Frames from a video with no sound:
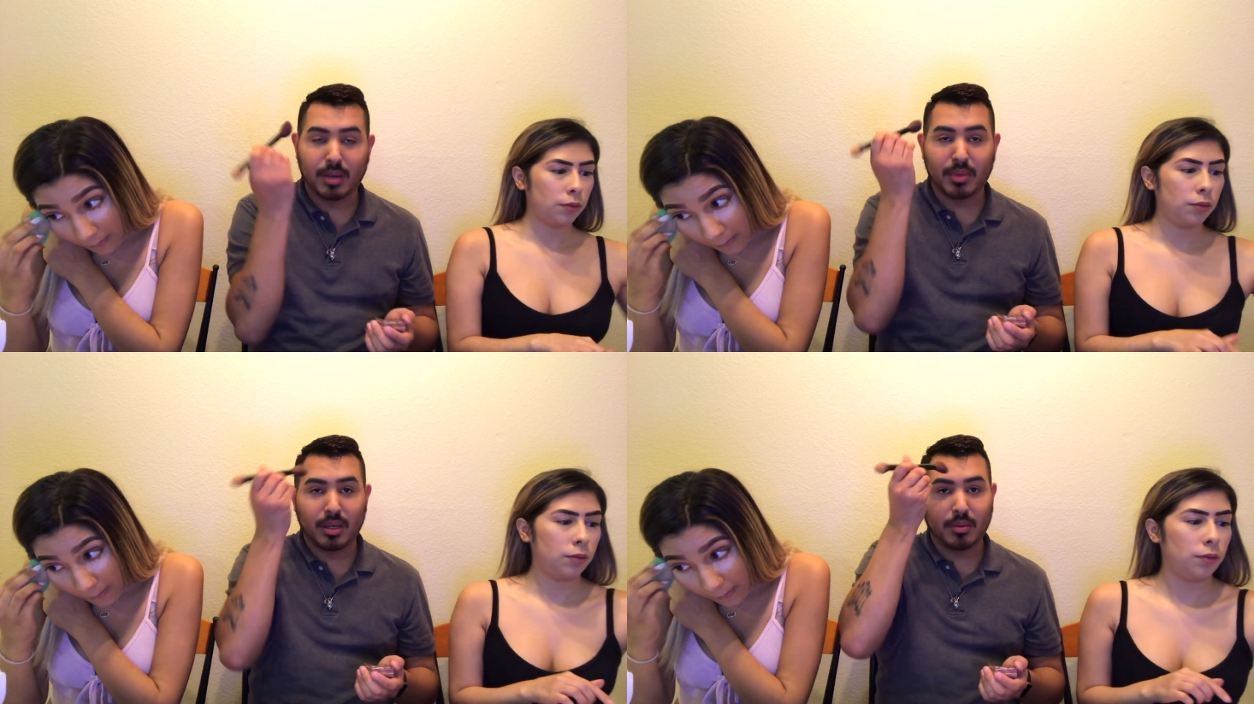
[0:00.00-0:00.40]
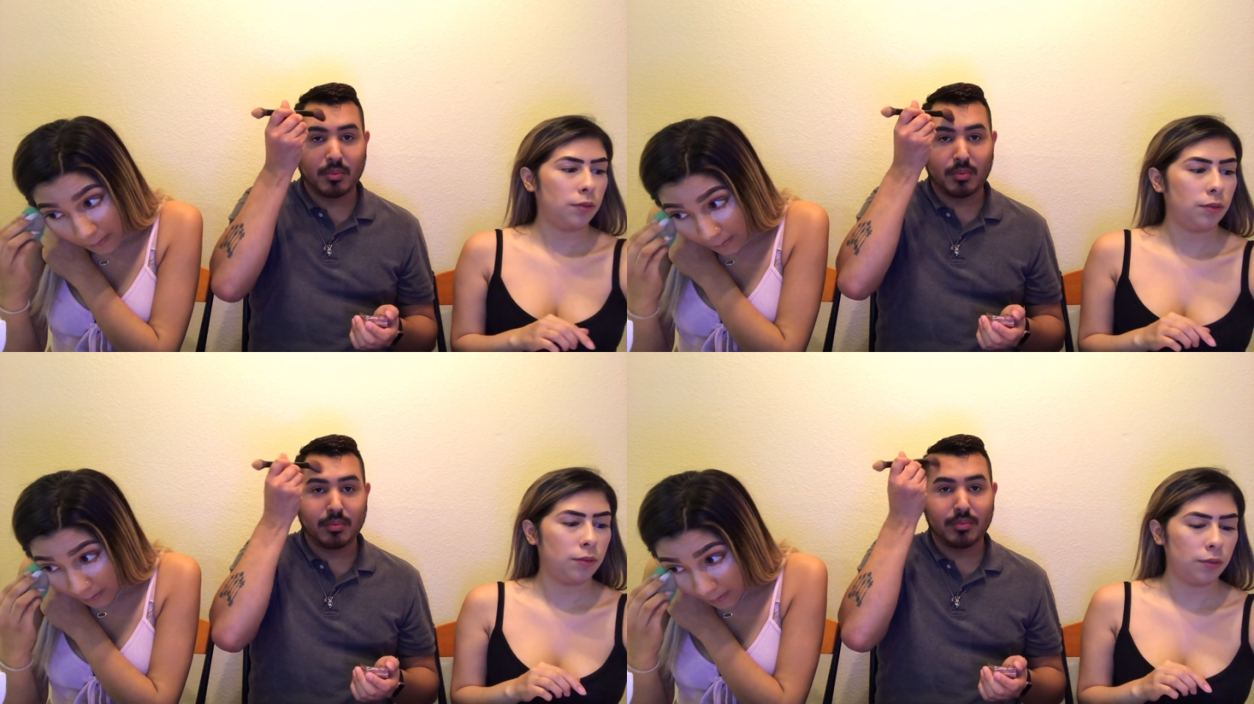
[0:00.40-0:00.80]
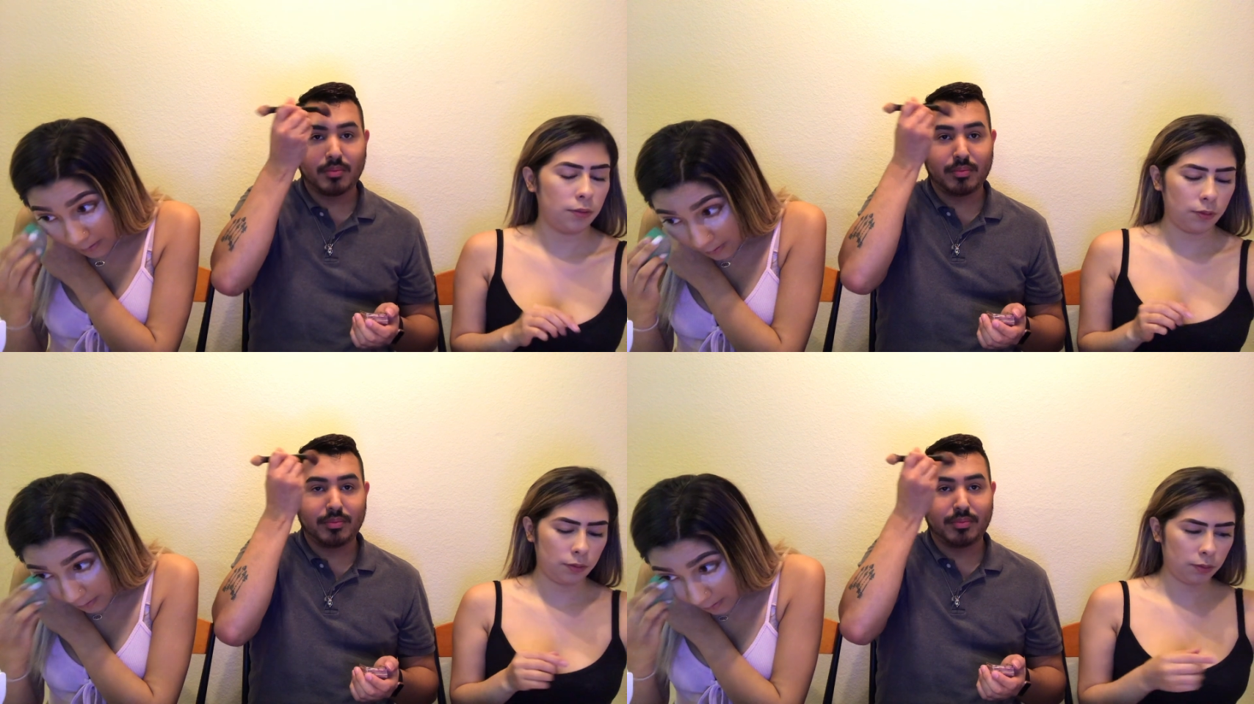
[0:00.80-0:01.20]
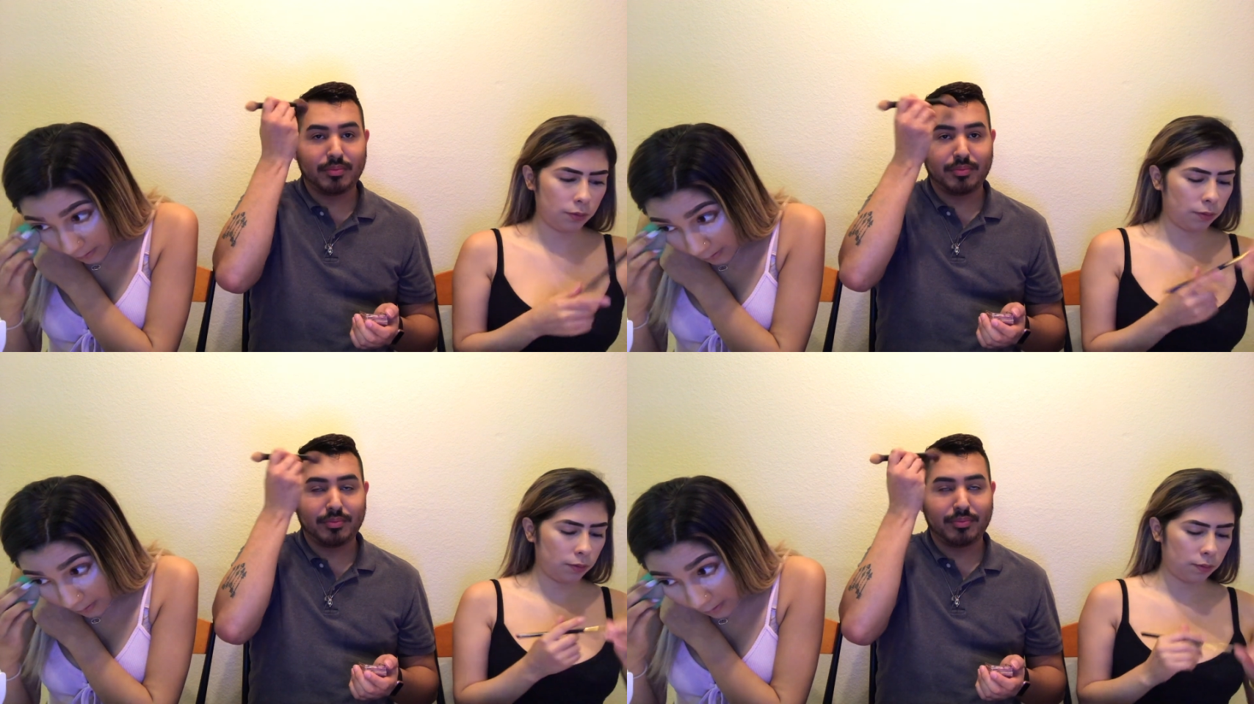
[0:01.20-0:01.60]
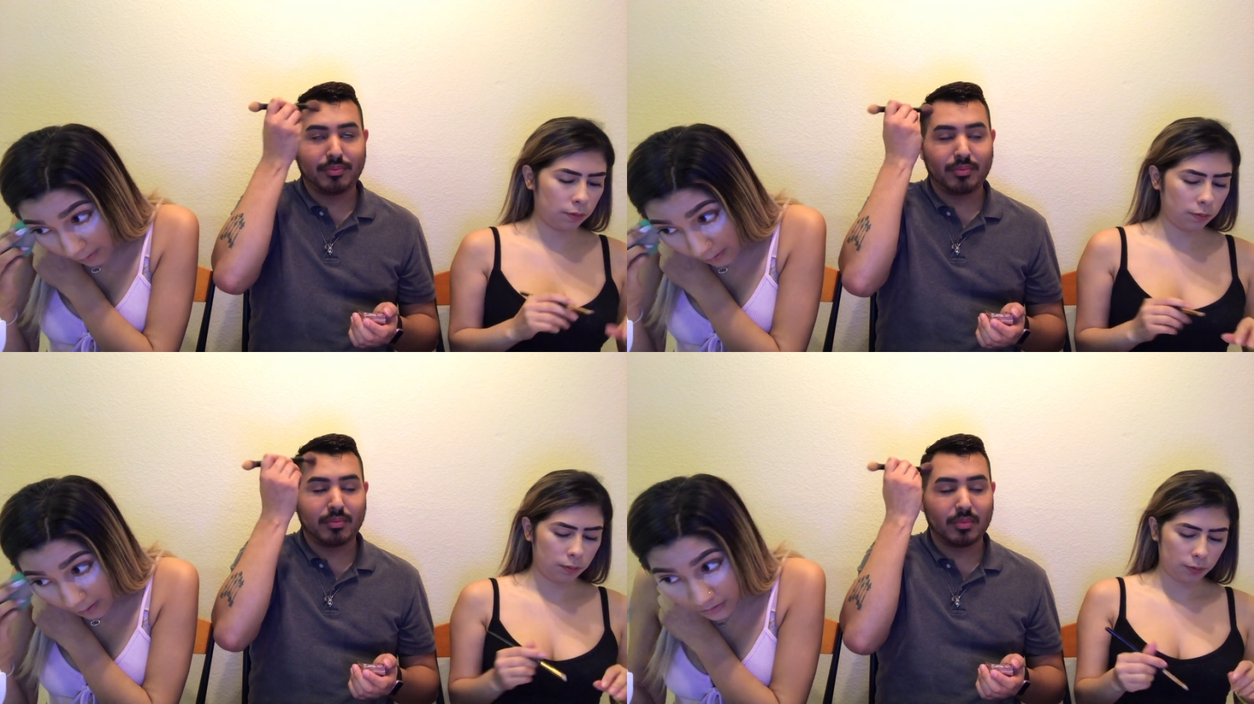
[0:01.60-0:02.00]
Speaker 1: I mean,
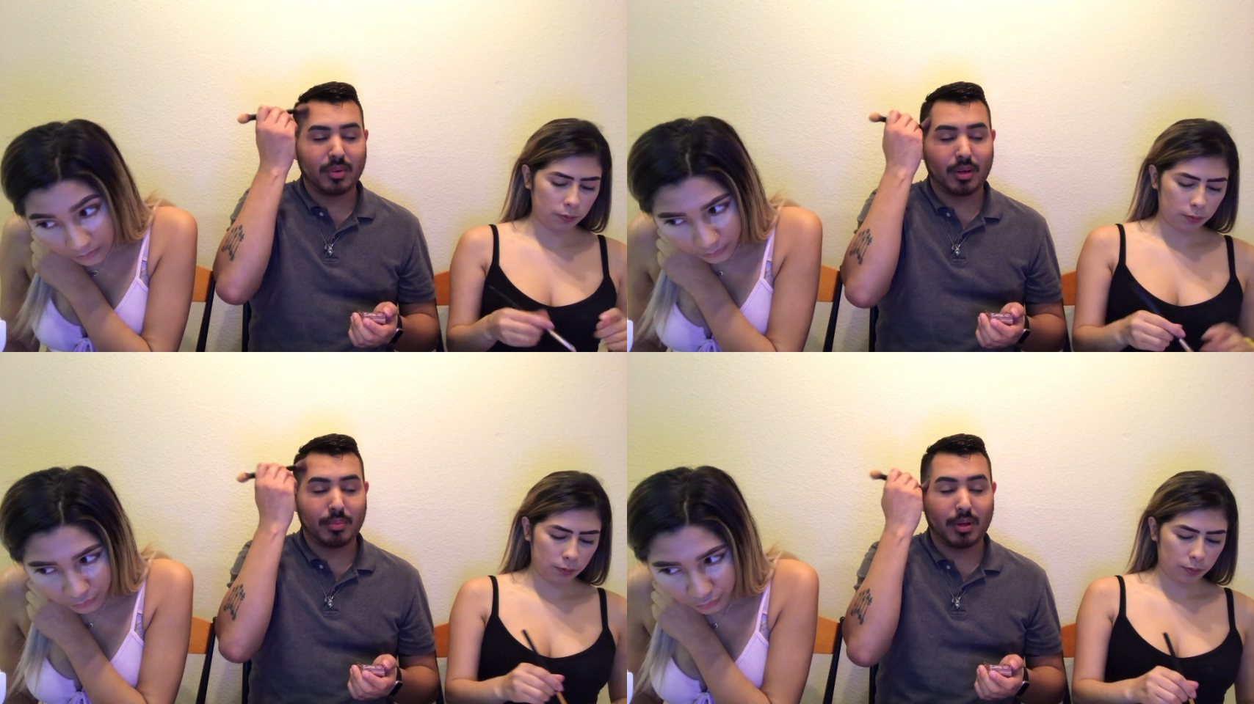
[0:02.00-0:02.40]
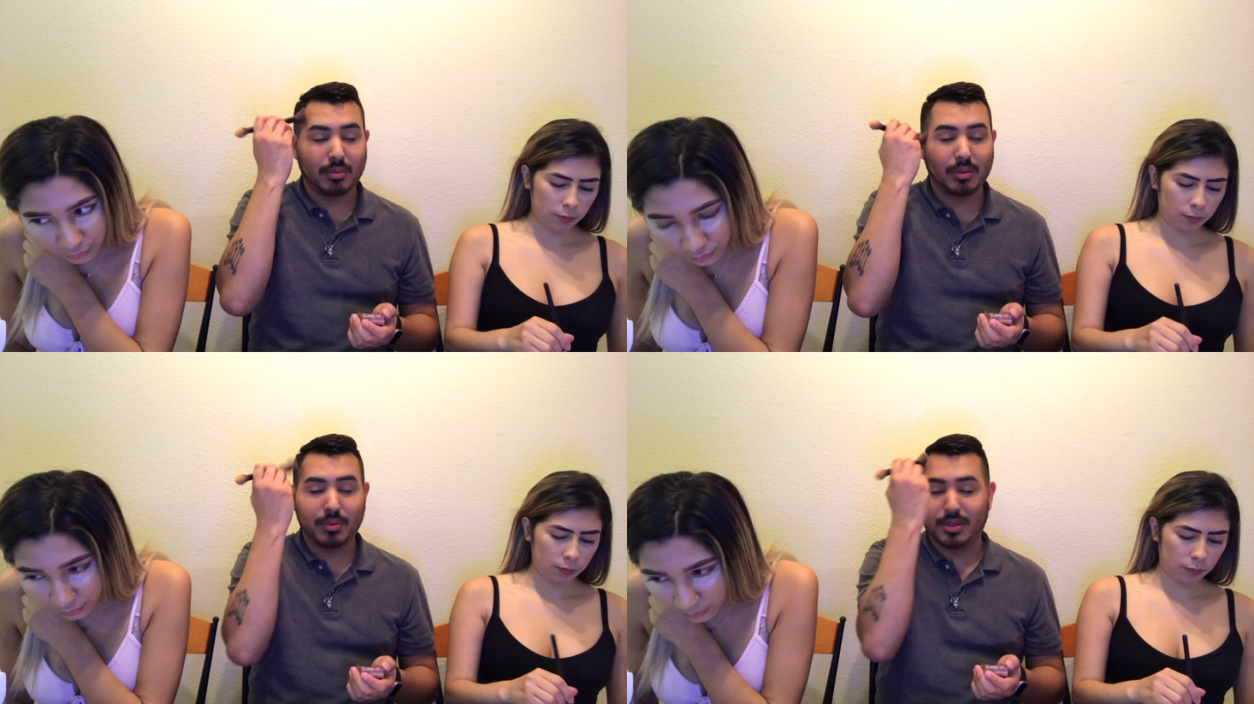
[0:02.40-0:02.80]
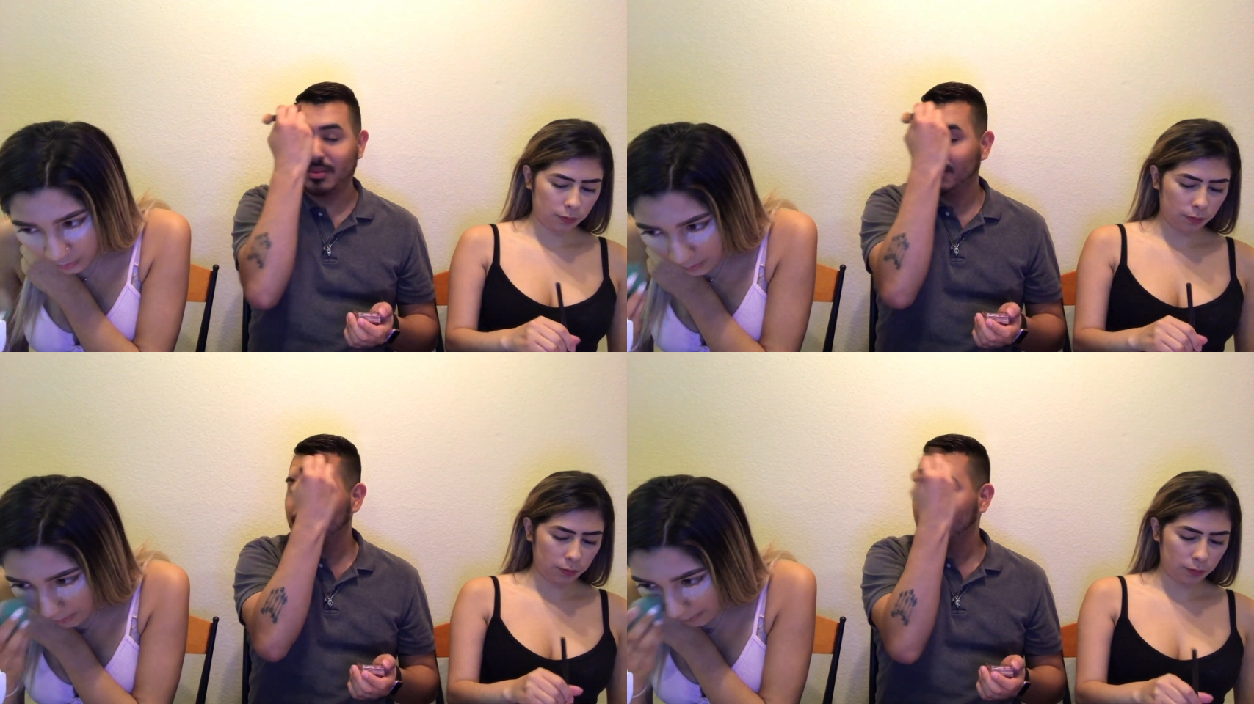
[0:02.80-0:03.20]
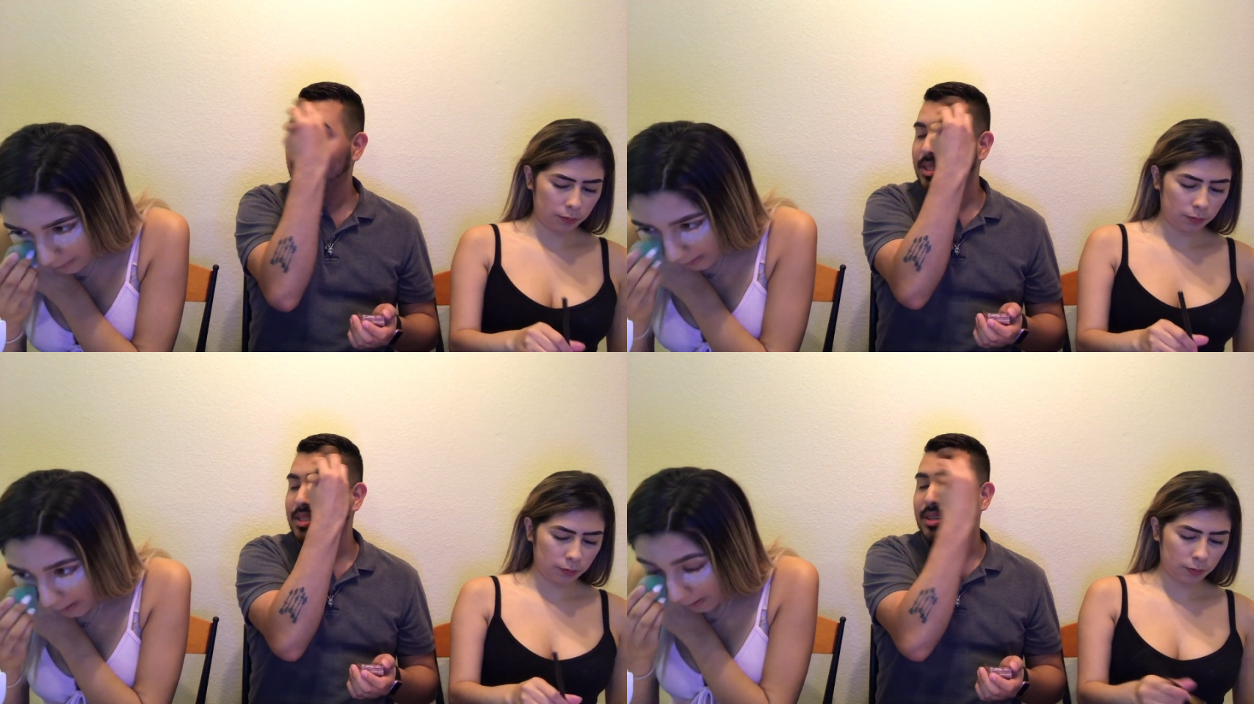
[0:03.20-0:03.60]
y'all probably will, cause